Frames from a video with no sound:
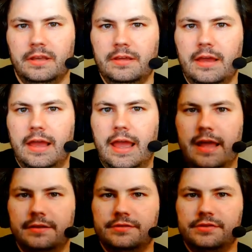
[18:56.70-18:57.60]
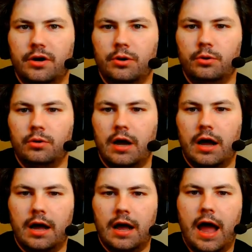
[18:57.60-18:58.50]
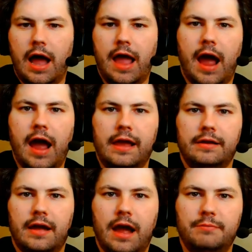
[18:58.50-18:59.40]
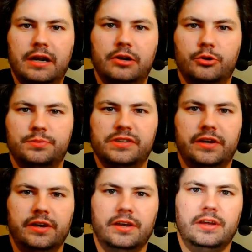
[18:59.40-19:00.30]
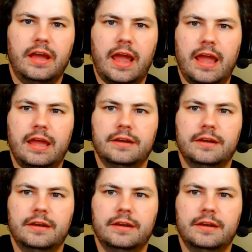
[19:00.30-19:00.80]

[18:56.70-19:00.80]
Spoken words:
and so I made an oopsie, and